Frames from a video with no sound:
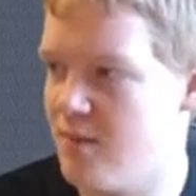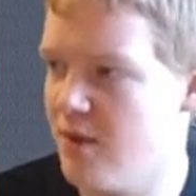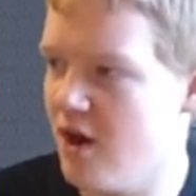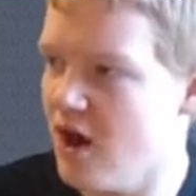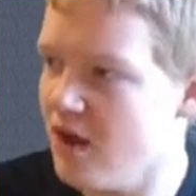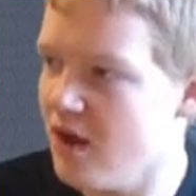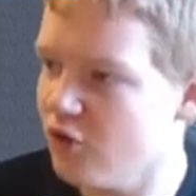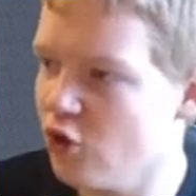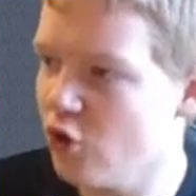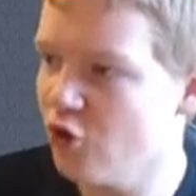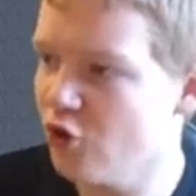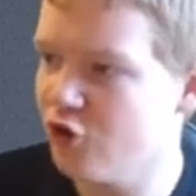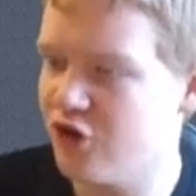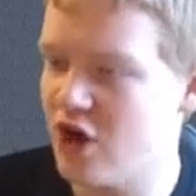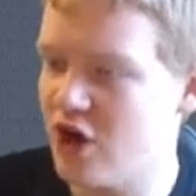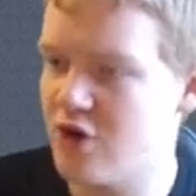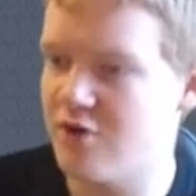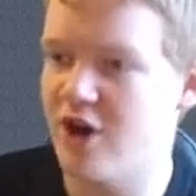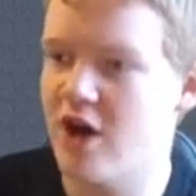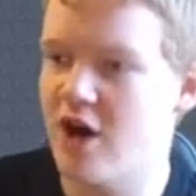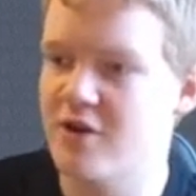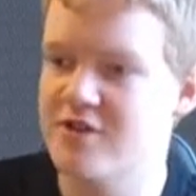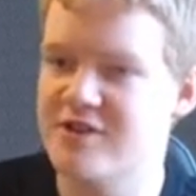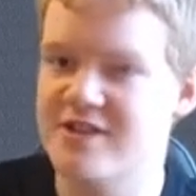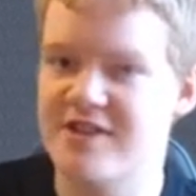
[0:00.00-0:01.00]
You might have
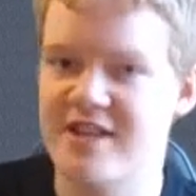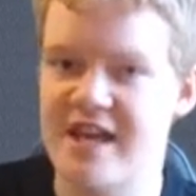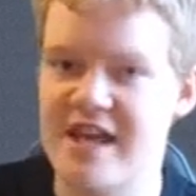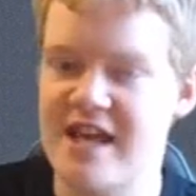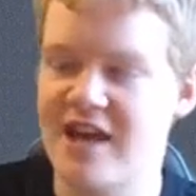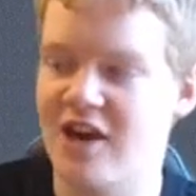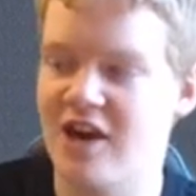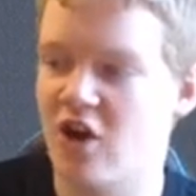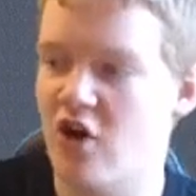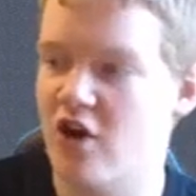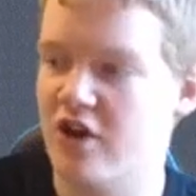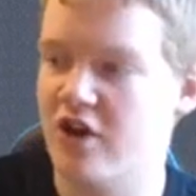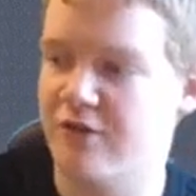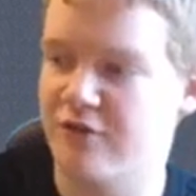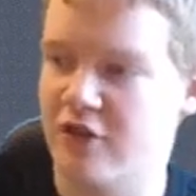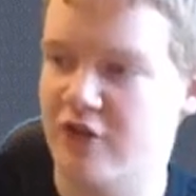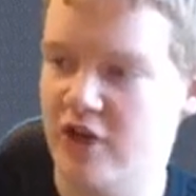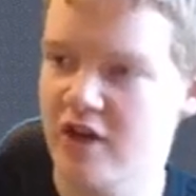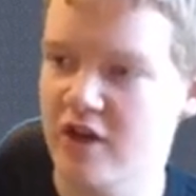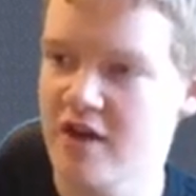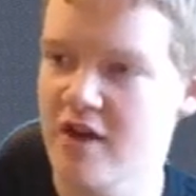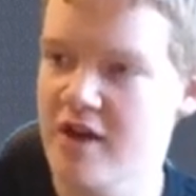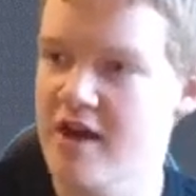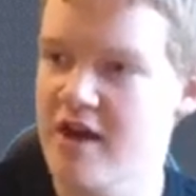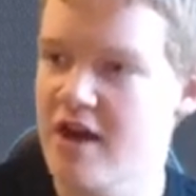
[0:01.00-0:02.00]
also noticed, the eagle-eyed of
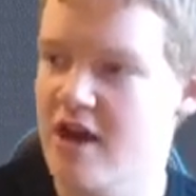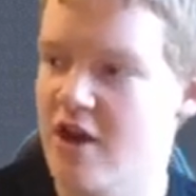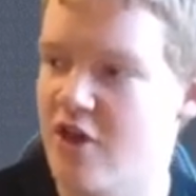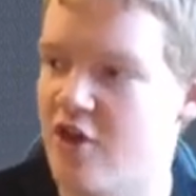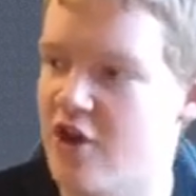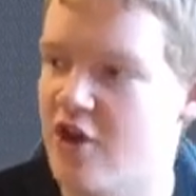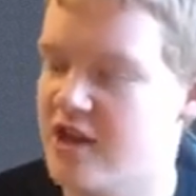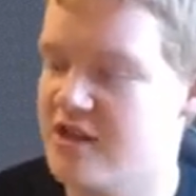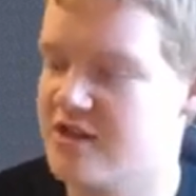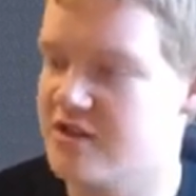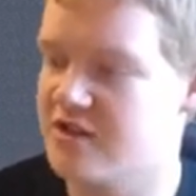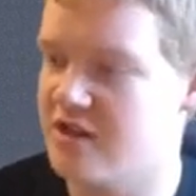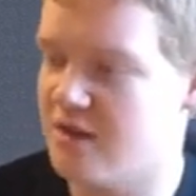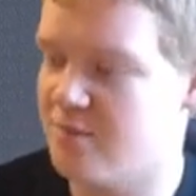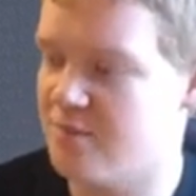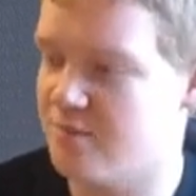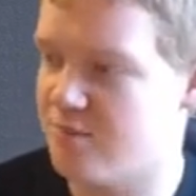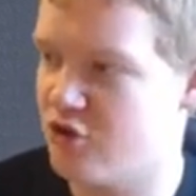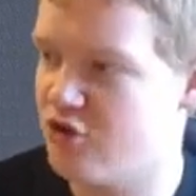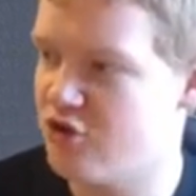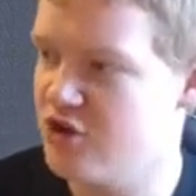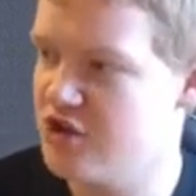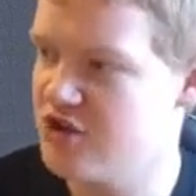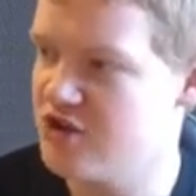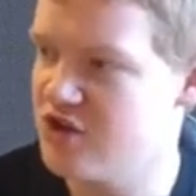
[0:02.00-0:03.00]
you, that
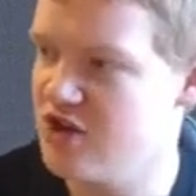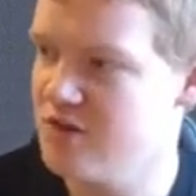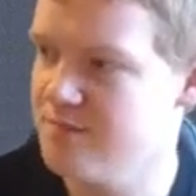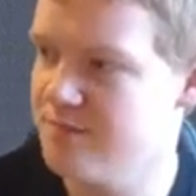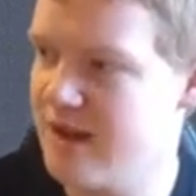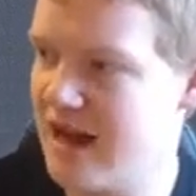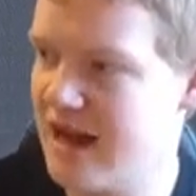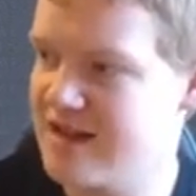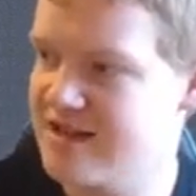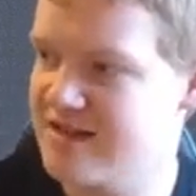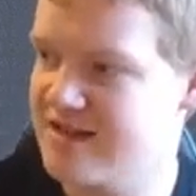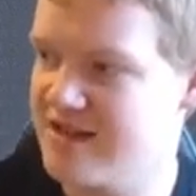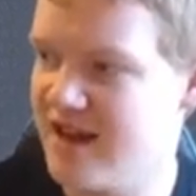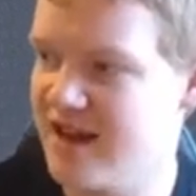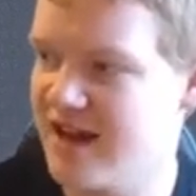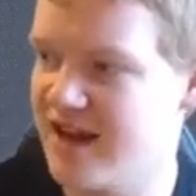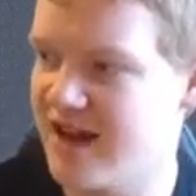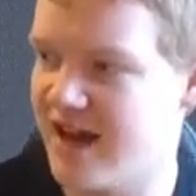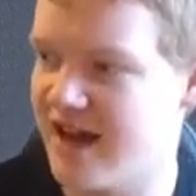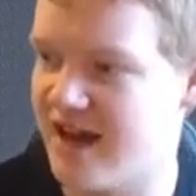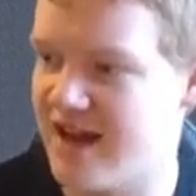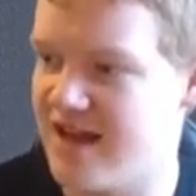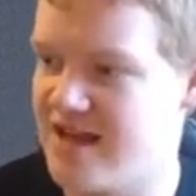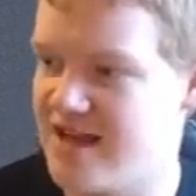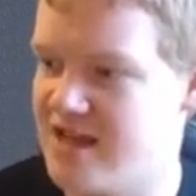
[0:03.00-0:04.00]
Christian
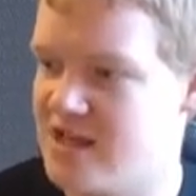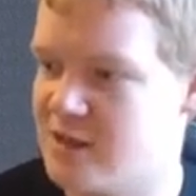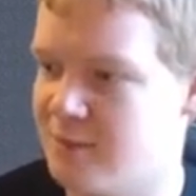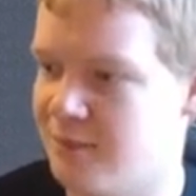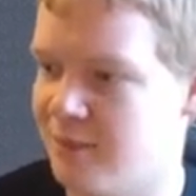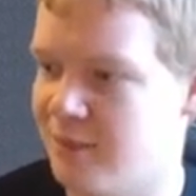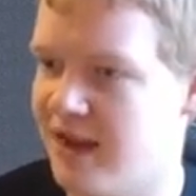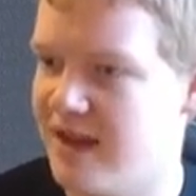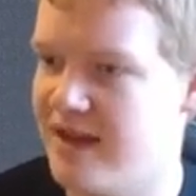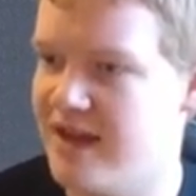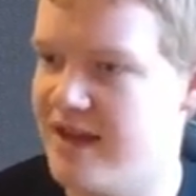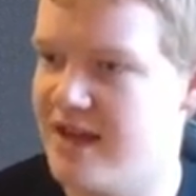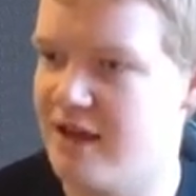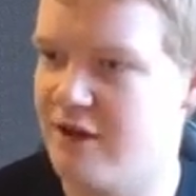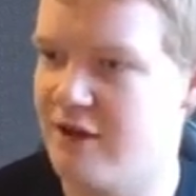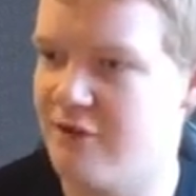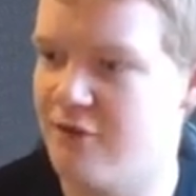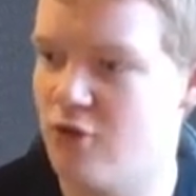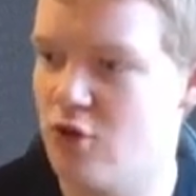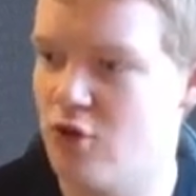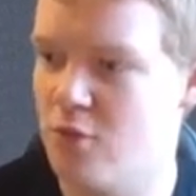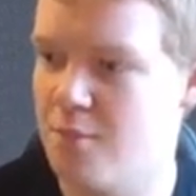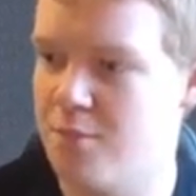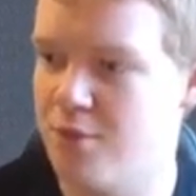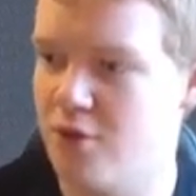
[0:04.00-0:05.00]
Benteke is playing
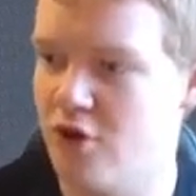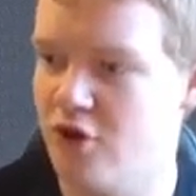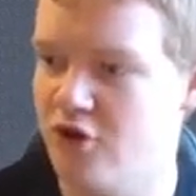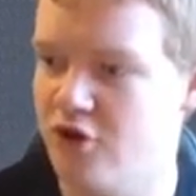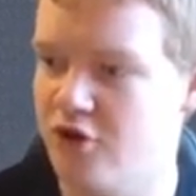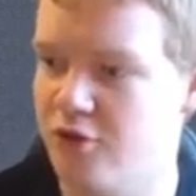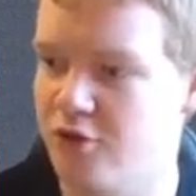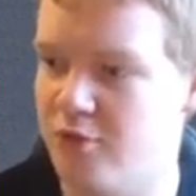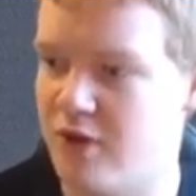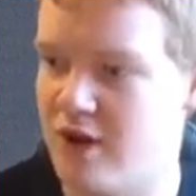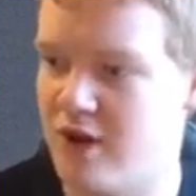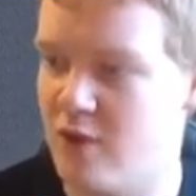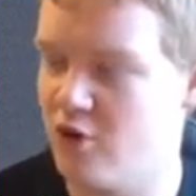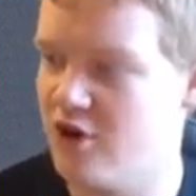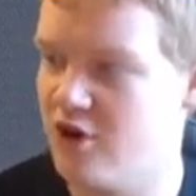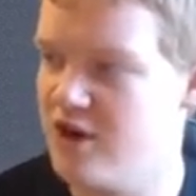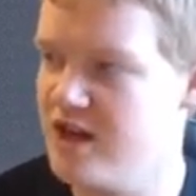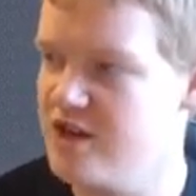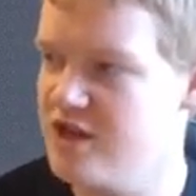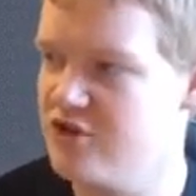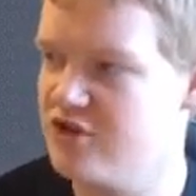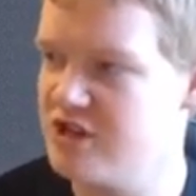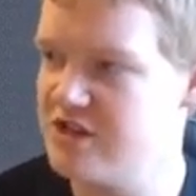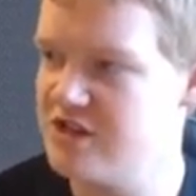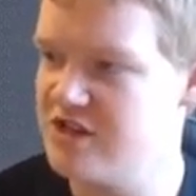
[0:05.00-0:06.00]
for Brondby. What
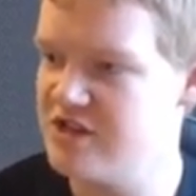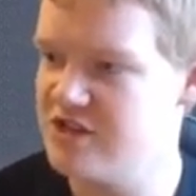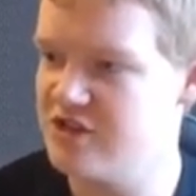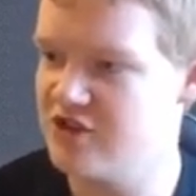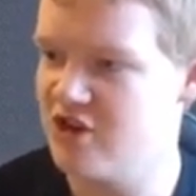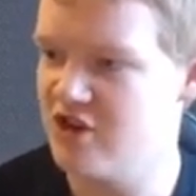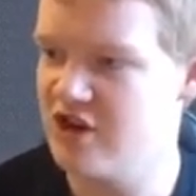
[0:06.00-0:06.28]
an interesting